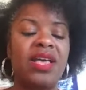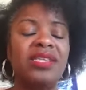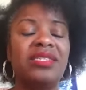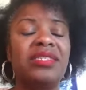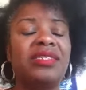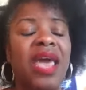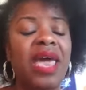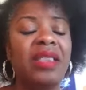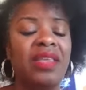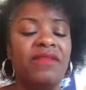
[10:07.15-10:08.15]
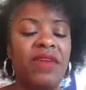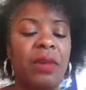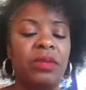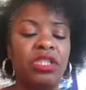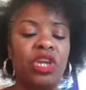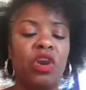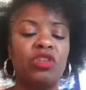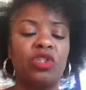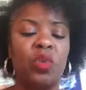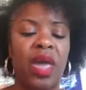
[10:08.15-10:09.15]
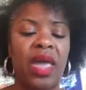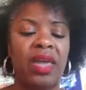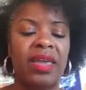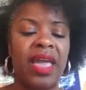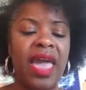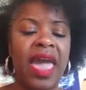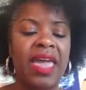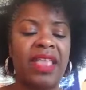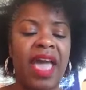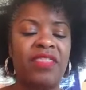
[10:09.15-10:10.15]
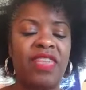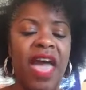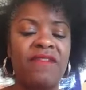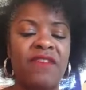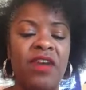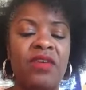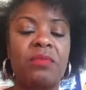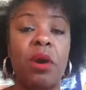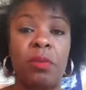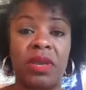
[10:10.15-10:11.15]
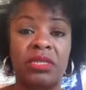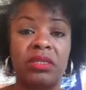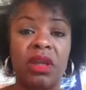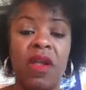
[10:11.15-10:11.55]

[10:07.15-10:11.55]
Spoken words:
Sadly, Velma turned away, and at that very moment,